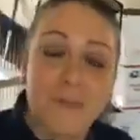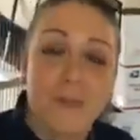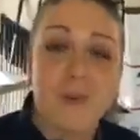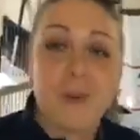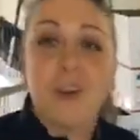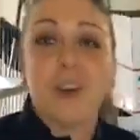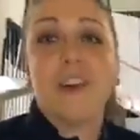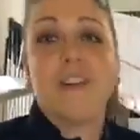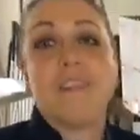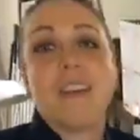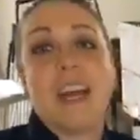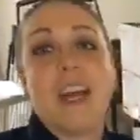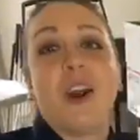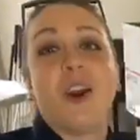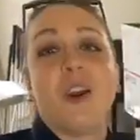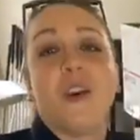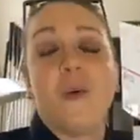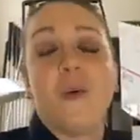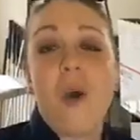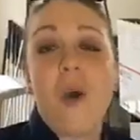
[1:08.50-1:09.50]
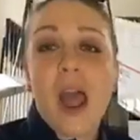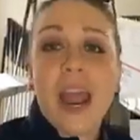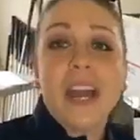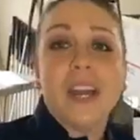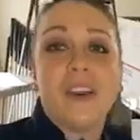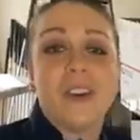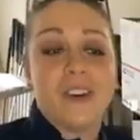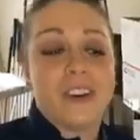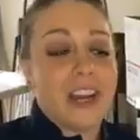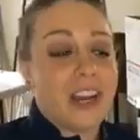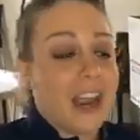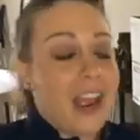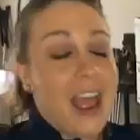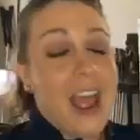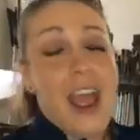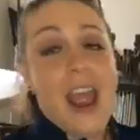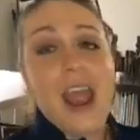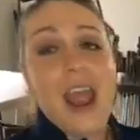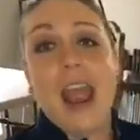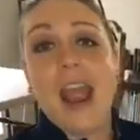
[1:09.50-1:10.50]
brewery, or winery,
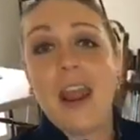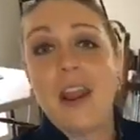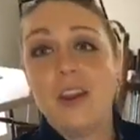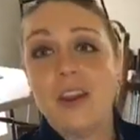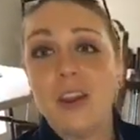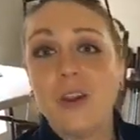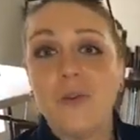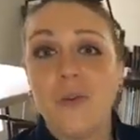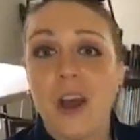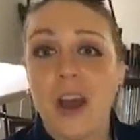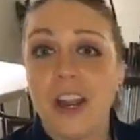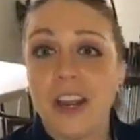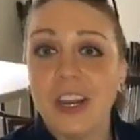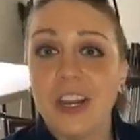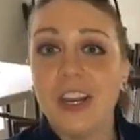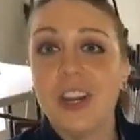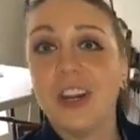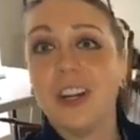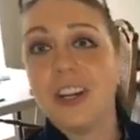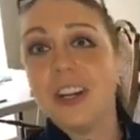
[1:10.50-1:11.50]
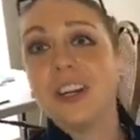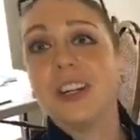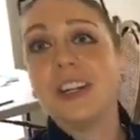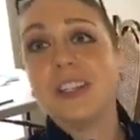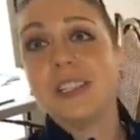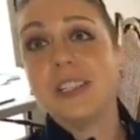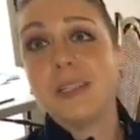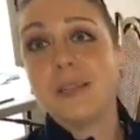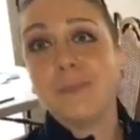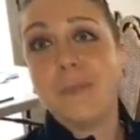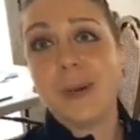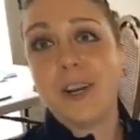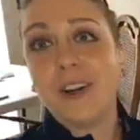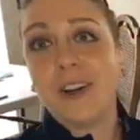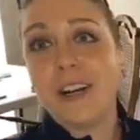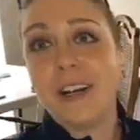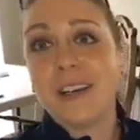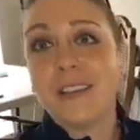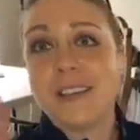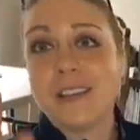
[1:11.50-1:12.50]
and you want your
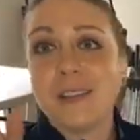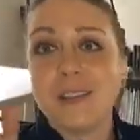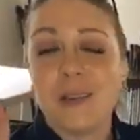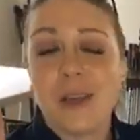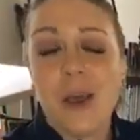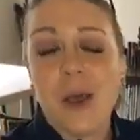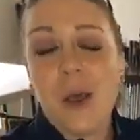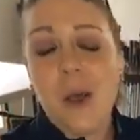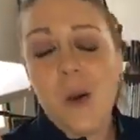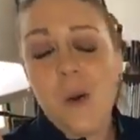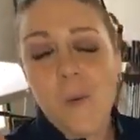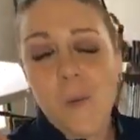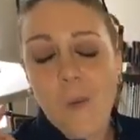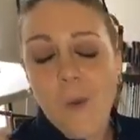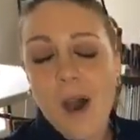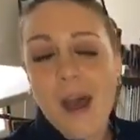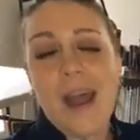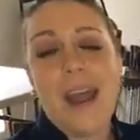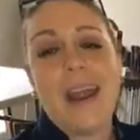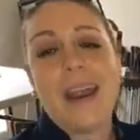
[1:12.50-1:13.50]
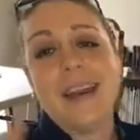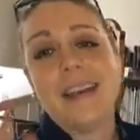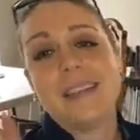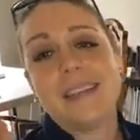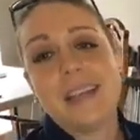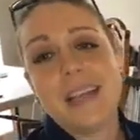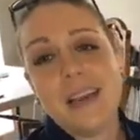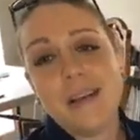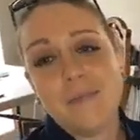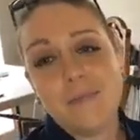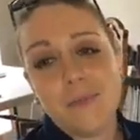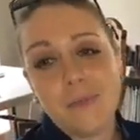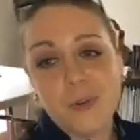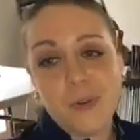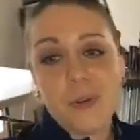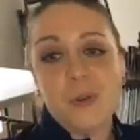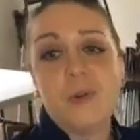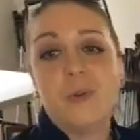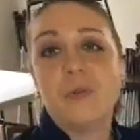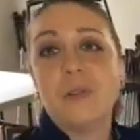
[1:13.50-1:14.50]
spirits, wines, and
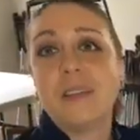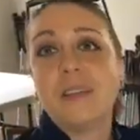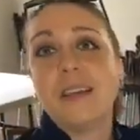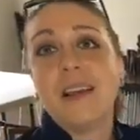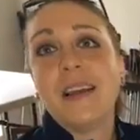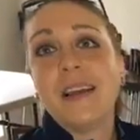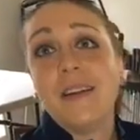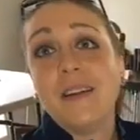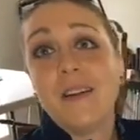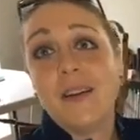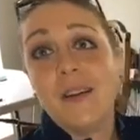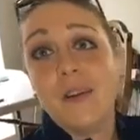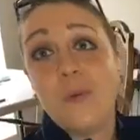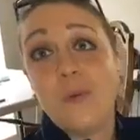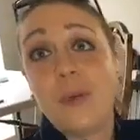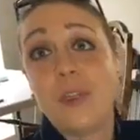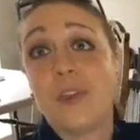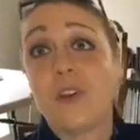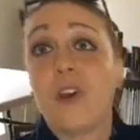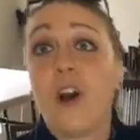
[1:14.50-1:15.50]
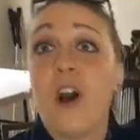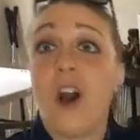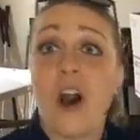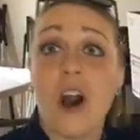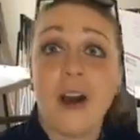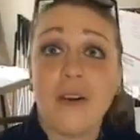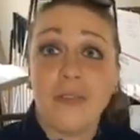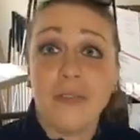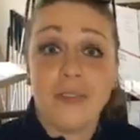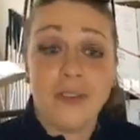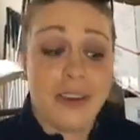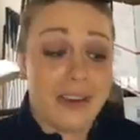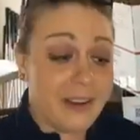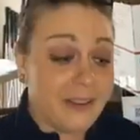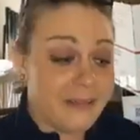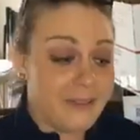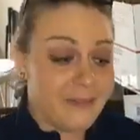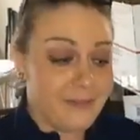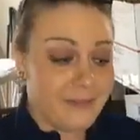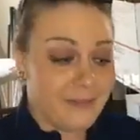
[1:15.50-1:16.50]
brews with
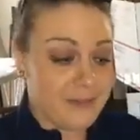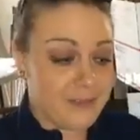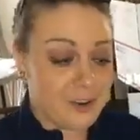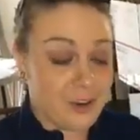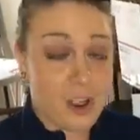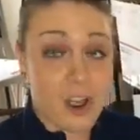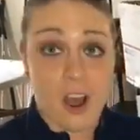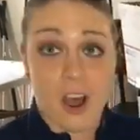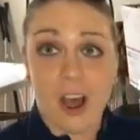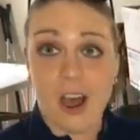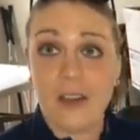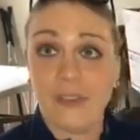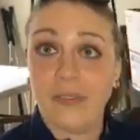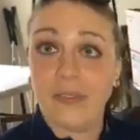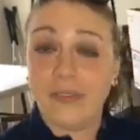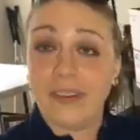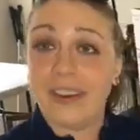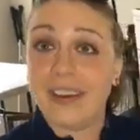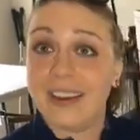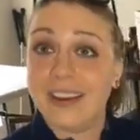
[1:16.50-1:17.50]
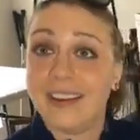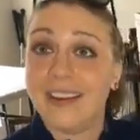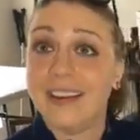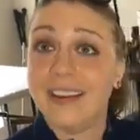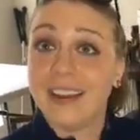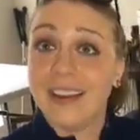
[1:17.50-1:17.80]
coffee, coffee